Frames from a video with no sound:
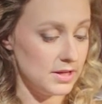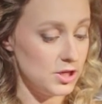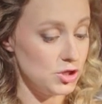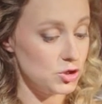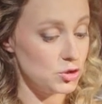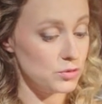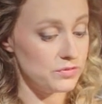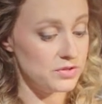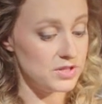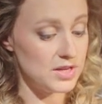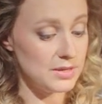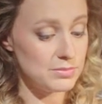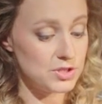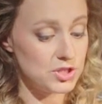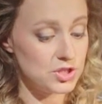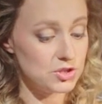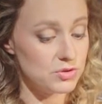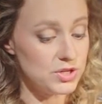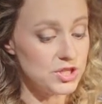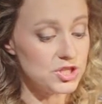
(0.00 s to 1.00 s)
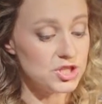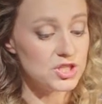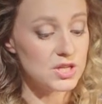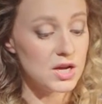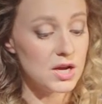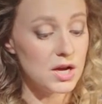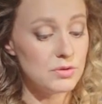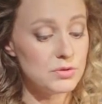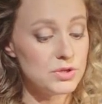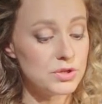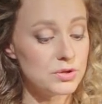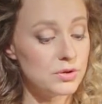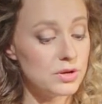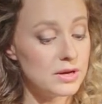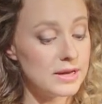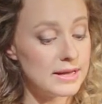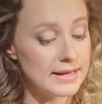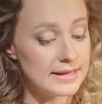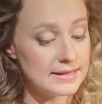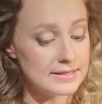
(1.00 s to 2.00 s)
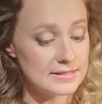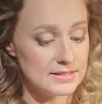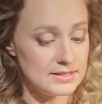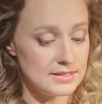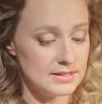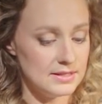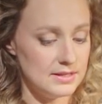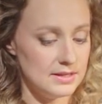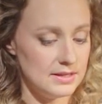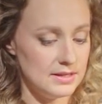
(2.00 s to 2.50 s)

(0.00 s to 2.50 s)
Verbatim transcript: Each of them stretched out her hand,